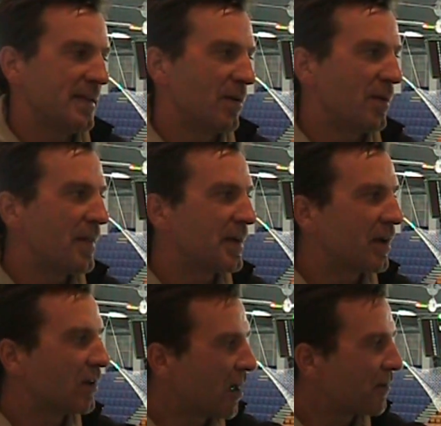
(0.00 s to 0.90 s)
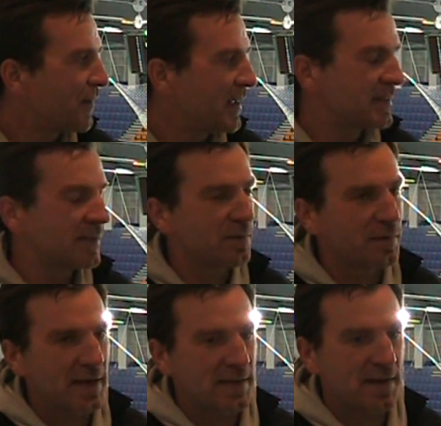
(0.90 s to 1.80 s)
I think a lot of fans, they do
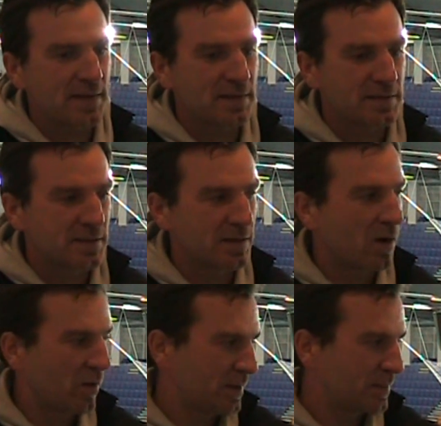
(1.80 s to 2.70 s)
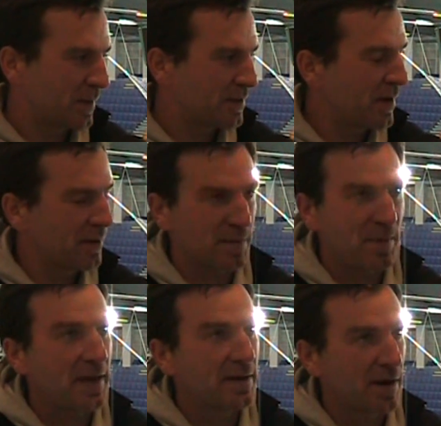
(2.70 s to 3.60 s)
forget that all these players, they don't get
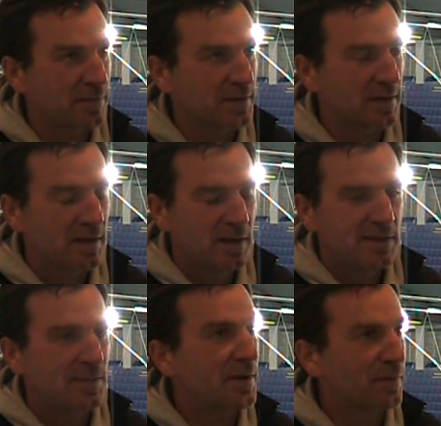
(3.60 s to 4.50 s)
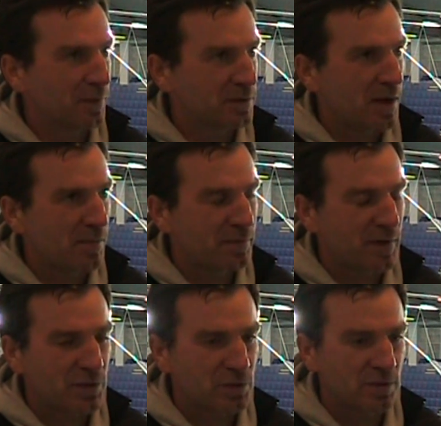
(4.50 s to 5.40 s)
paid enough to be a full-time
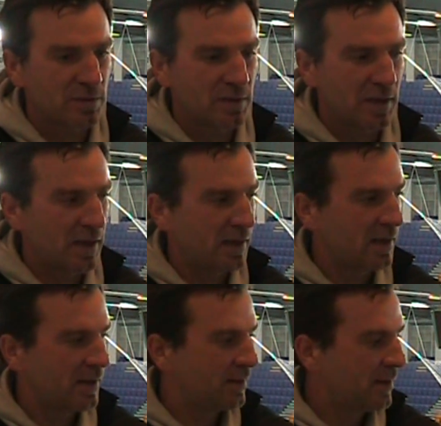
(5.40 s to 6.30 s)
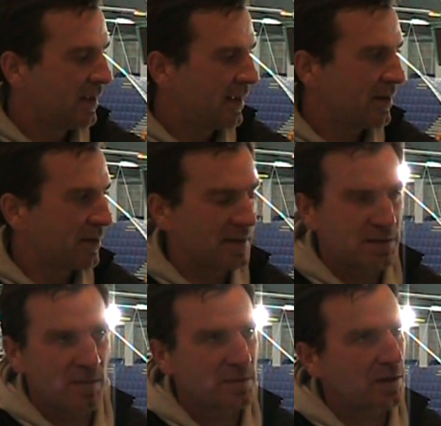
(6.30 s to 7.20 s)
professional. And
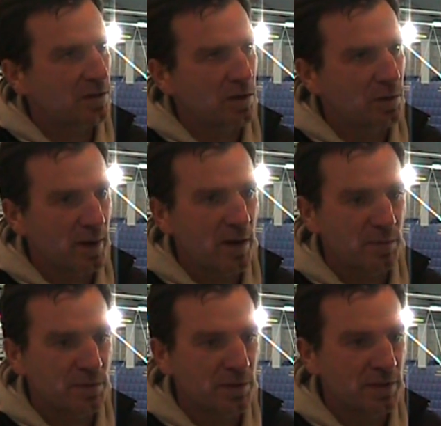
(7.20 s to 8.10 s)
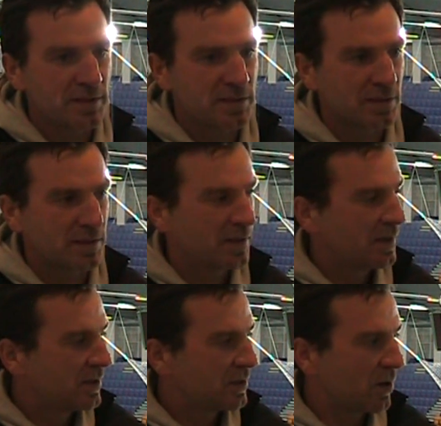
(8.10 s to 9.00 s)
Tom's got a great opportunity
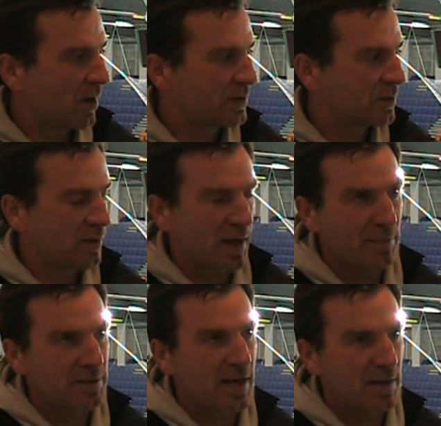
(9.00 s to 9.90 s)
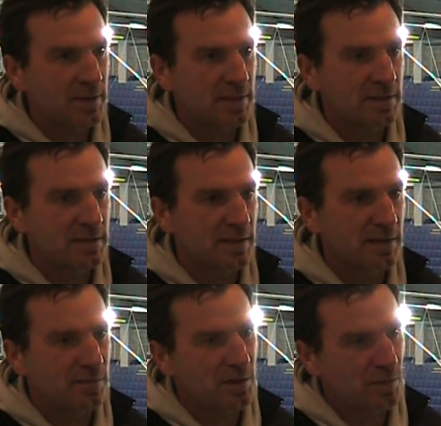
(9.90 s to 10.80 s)
to go out to Abu Dhabi, and
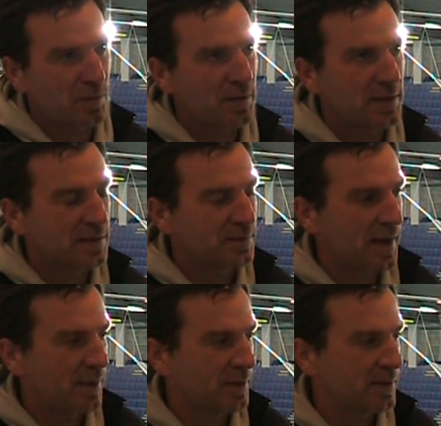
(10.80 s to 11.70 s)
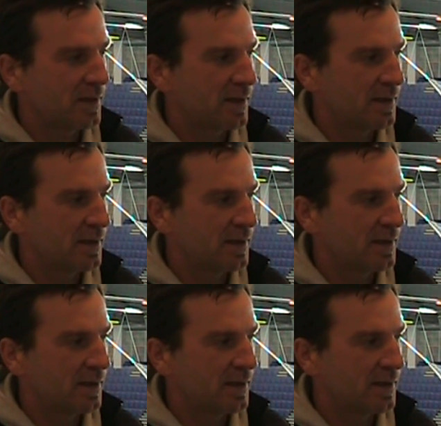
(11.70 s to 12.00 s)
for both he and his family.